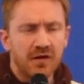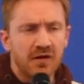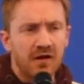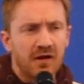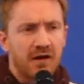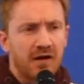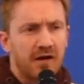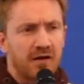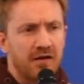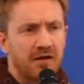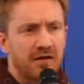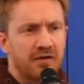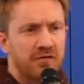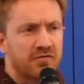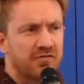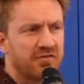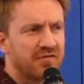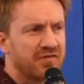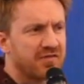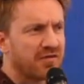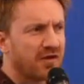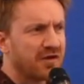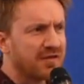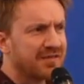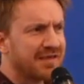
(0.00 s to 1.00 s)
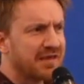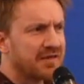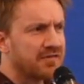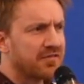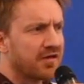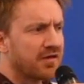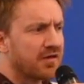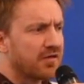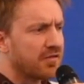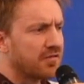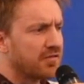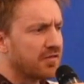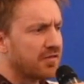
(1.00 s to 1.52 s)
uh, it's this idea
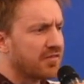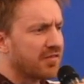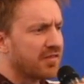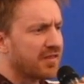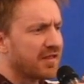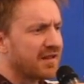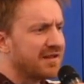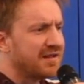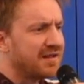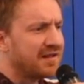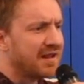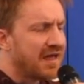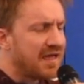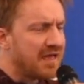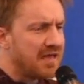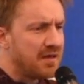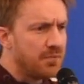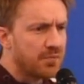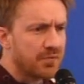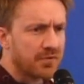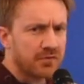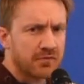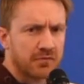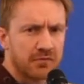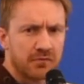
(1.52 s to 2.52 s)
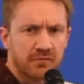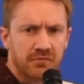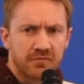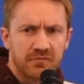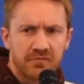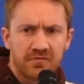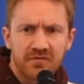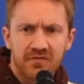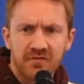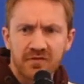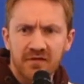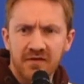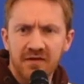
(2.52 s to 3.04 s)
that, that
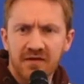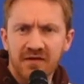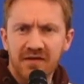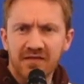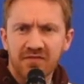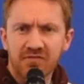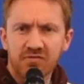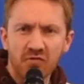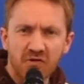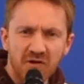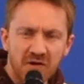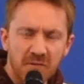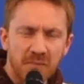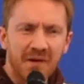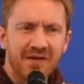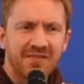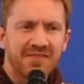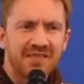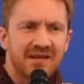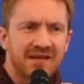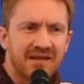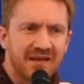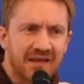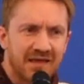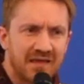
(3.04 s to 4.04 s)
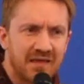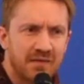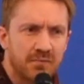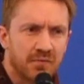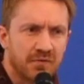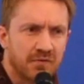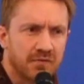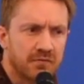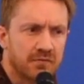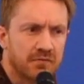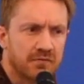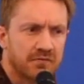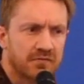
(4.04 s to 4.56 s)
labels it's not about the
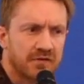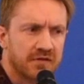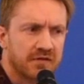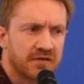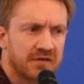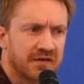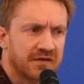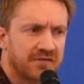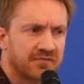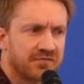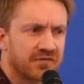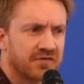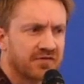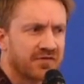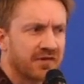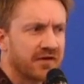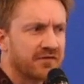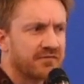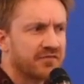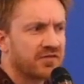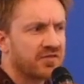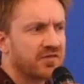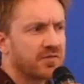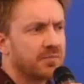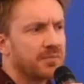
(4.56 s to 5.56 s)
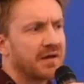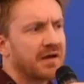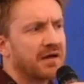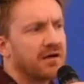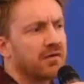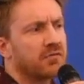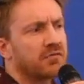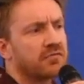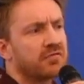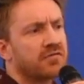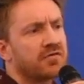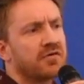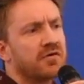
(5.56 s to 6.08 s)
label that you give yourself, it's
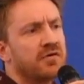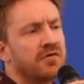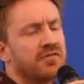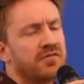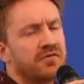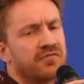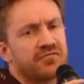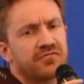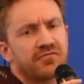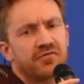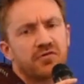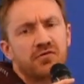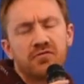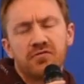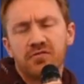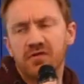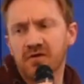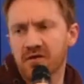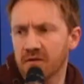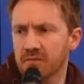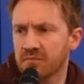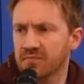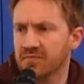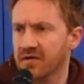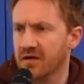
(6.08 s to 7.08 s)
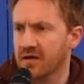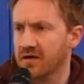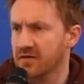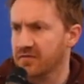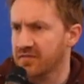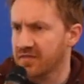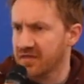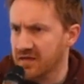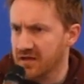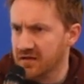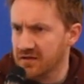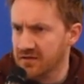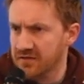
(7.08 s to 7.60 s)
about the fruit that comes out at
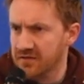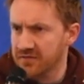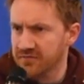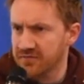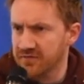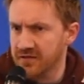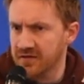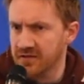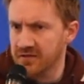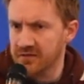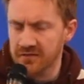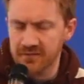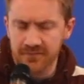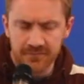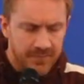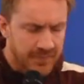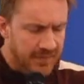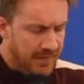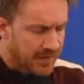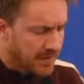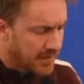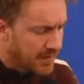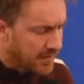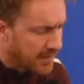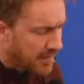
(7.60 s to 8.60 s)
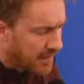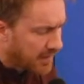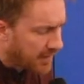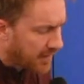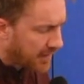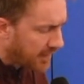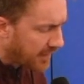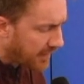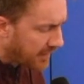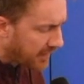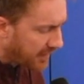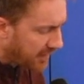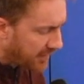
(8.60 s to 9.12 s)
the end of it.
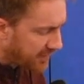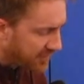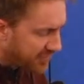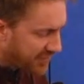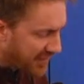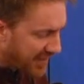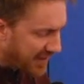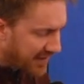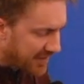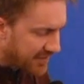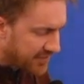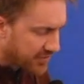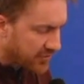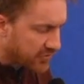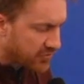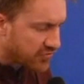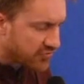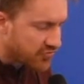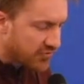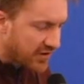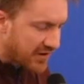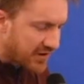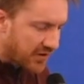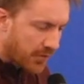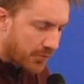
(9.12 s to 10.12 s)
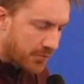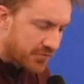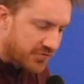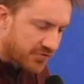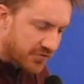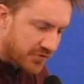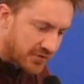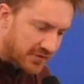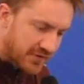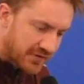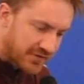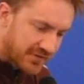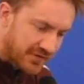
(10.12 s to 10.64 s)
Uh, and that is a great
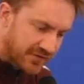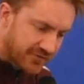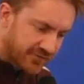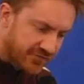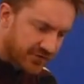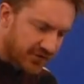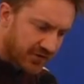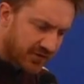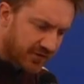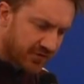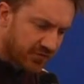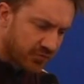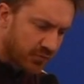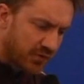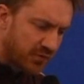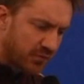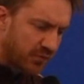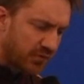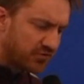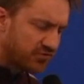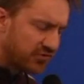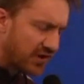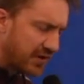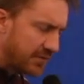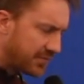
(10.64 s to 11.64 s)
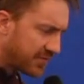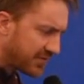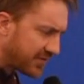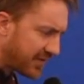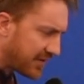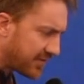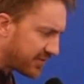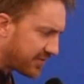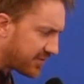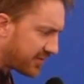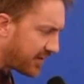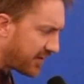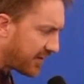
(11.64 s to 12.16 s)
opportunity for us. When, when James
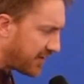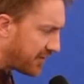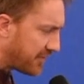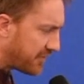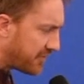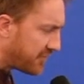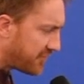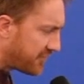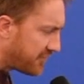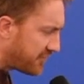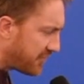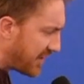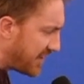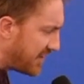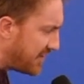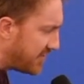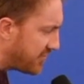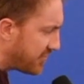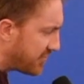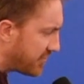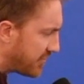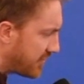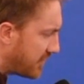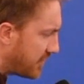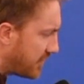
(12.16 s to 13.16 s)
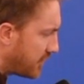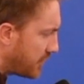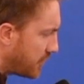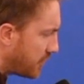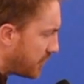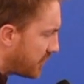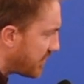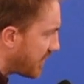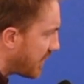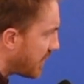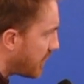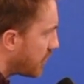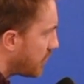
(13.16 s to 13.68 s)
says uh, faith
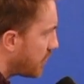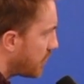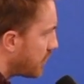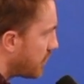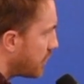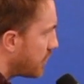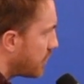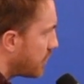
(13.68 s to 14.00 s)
without